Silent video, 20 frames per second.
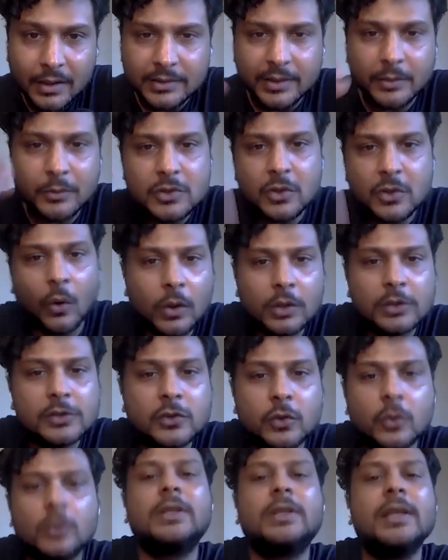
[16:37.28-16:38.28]
Yeah. There was
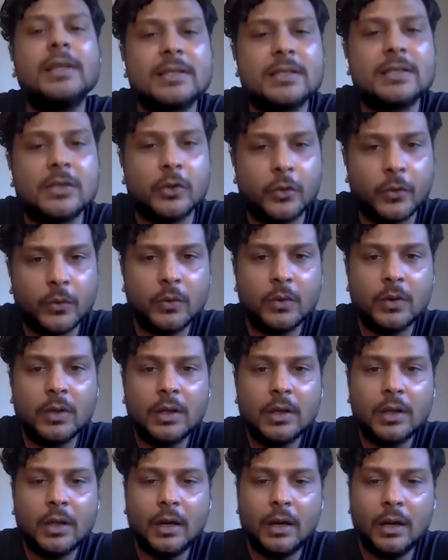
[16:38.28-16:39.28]
also this, you know,
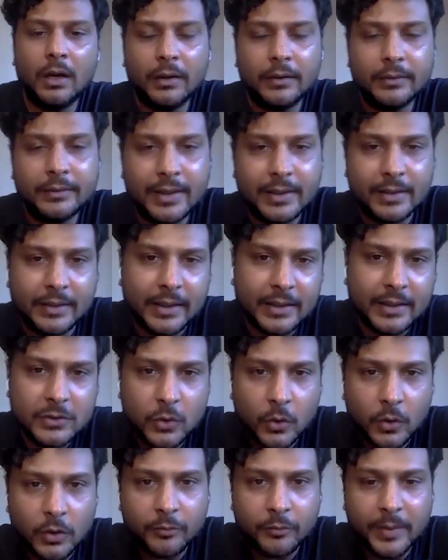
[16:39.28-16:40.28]
uh, that
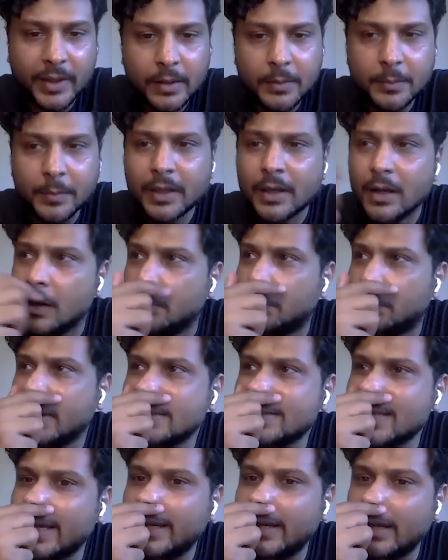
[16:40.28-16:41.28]
that sort of made it mean.
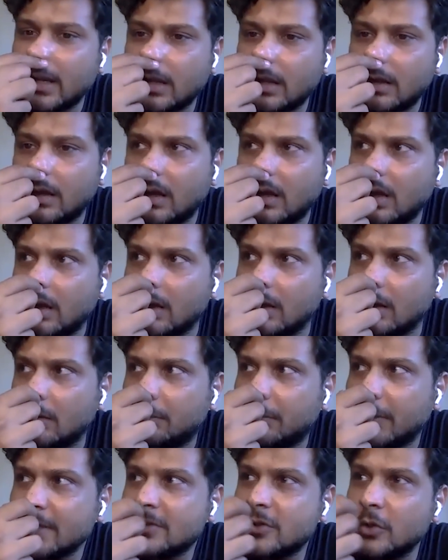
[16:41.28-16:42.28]
Plus, I, uh,
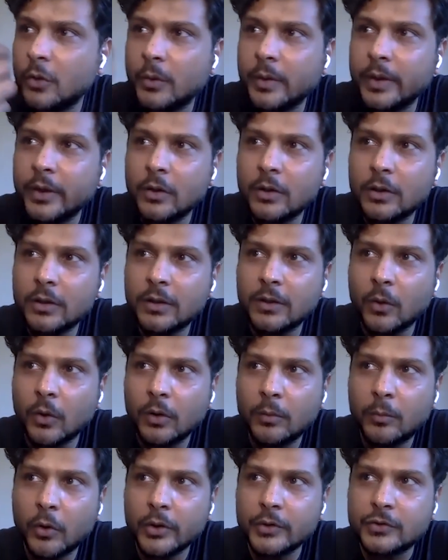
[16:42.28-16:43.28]
plus, you know, when you're in an
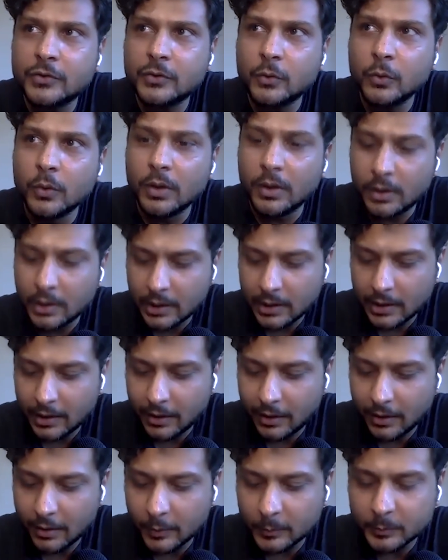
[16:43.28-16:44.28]
all-boys school
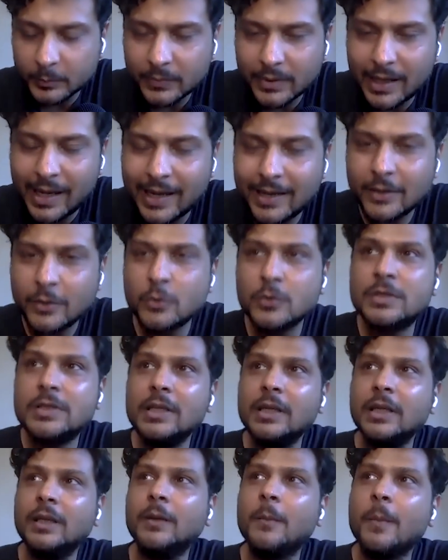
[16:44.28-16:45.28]
um, and you
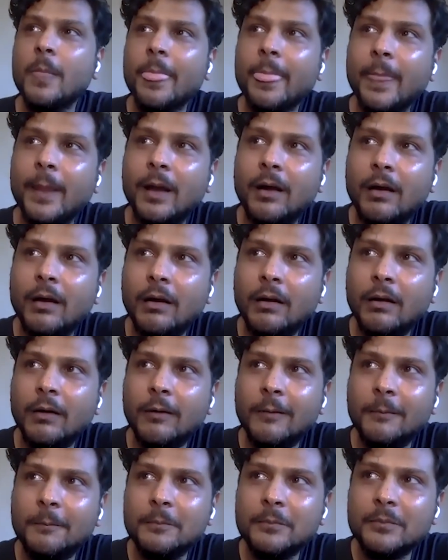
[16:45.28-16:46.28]
see,
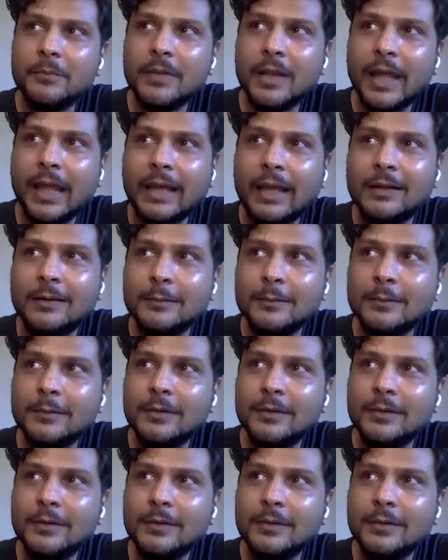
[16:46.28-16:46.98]
uh, like,